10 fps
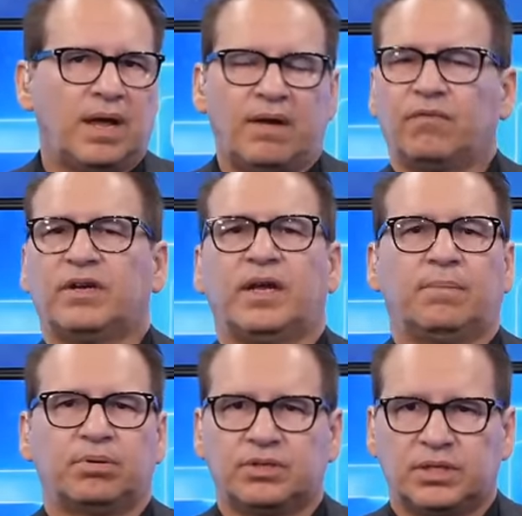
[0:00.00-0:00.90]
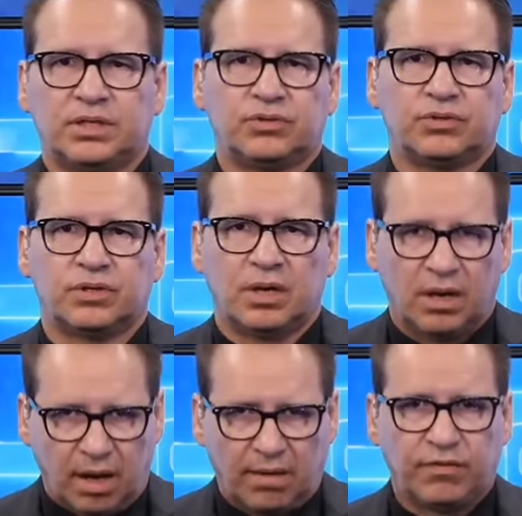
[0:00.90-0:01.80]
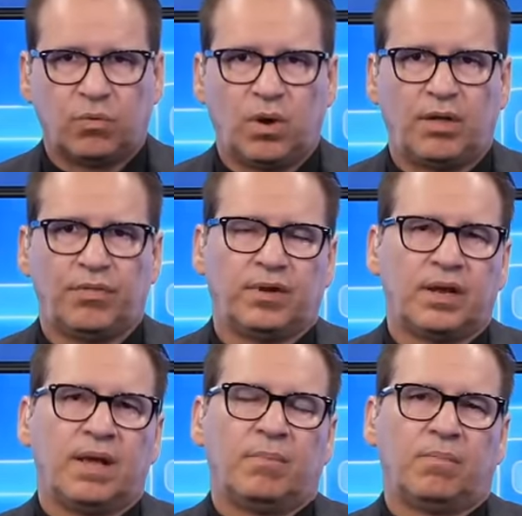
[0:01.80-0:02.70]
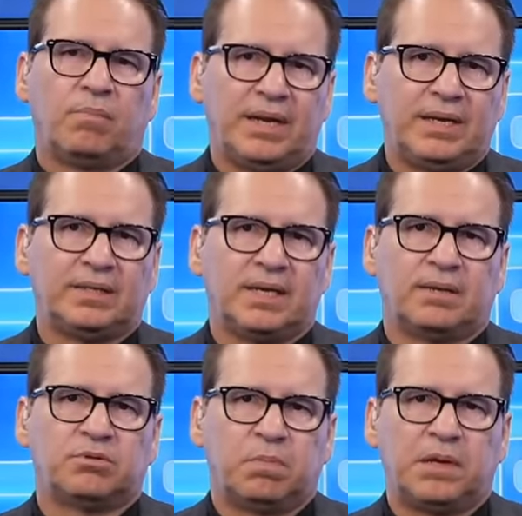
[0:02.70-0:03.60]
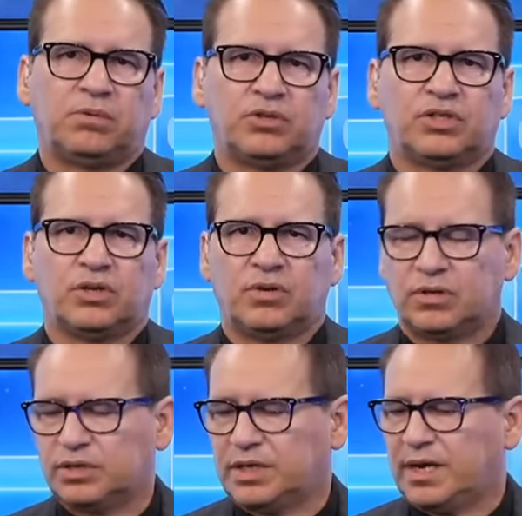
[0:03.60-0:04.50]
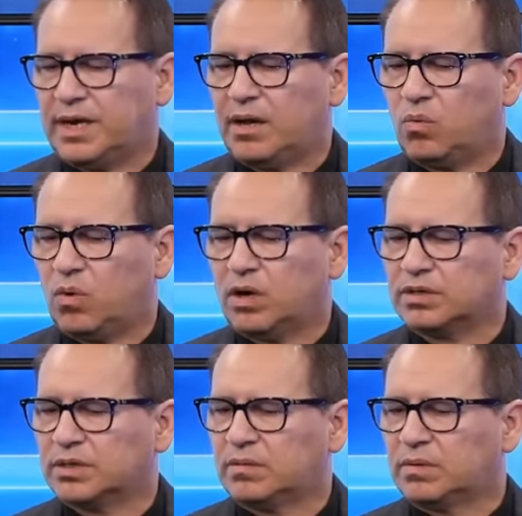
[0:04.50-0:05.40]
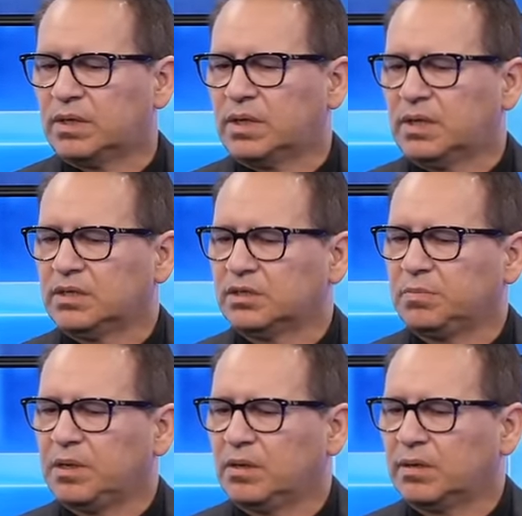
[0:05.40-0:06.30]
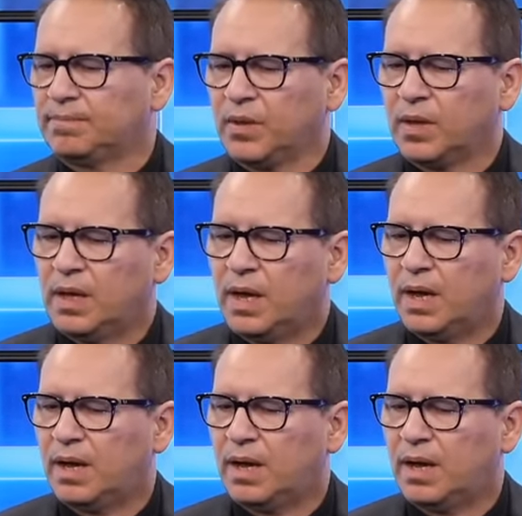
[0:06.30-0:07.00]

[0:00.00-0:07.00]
everyday procedures of the wealthy. But many times people just don't understand how it works. So just be a look. What